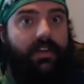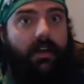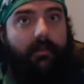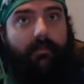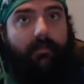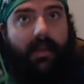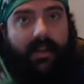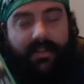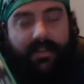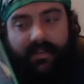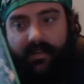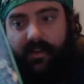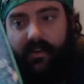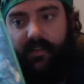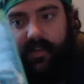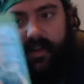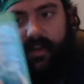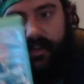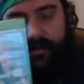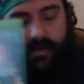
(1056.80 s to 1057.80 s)
amazing
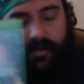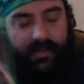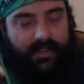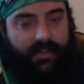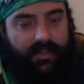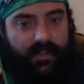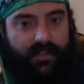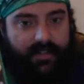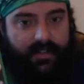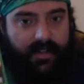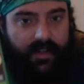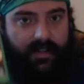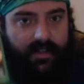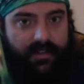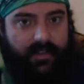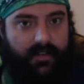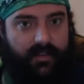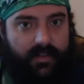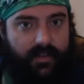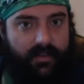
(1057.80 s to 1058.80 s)
on the Xbox Series X.
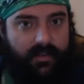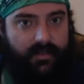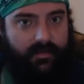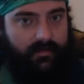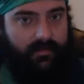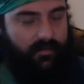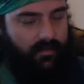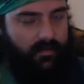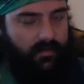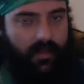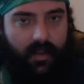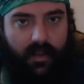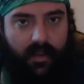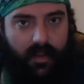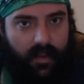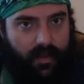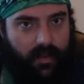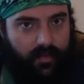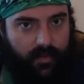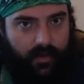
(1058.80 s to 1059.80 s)
The
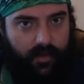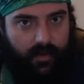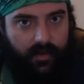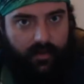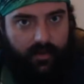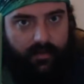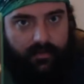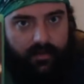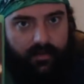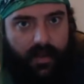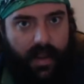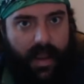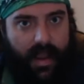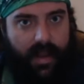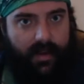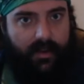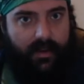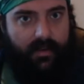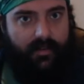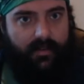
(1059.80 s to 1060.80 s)

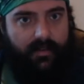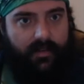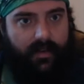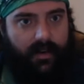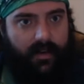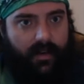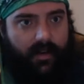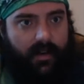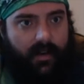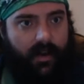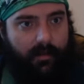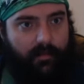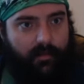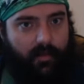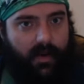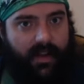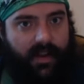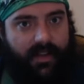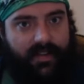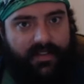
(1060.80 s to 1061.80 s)
added
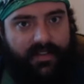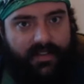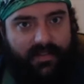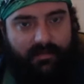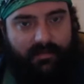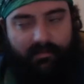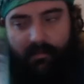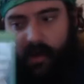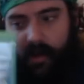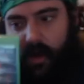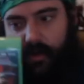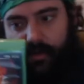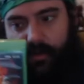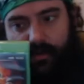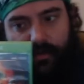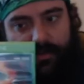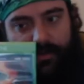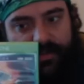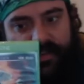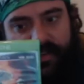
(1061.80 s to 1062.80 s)
up-res
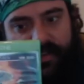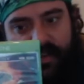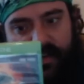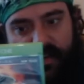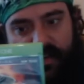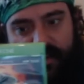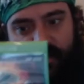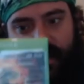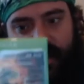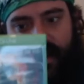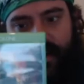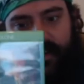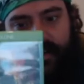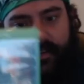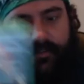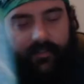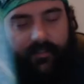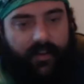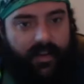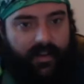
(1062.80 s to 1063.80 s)
models, the lighting
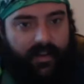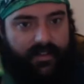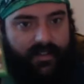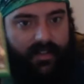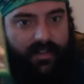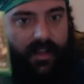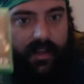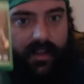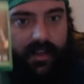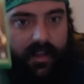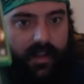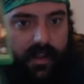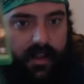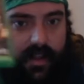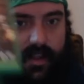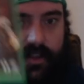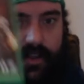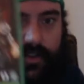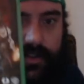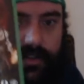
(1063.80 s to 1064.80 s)
effects,
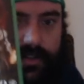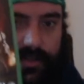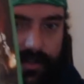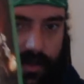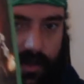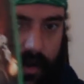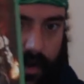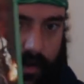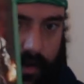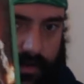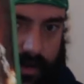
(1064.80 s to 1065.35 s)
so